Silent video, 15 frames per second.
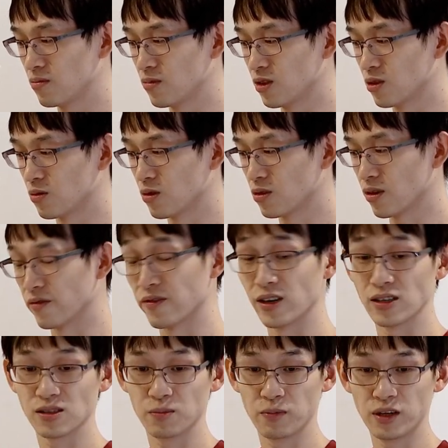want to
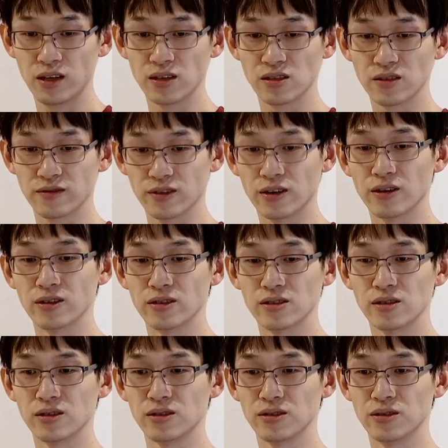invest billions of
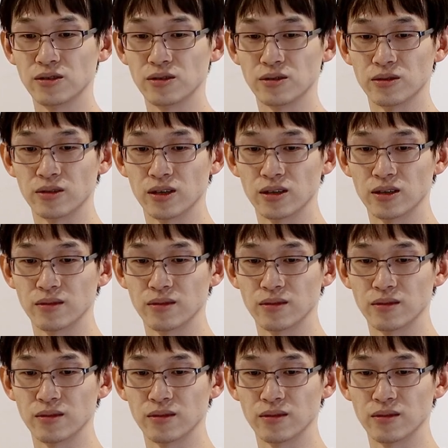dollars into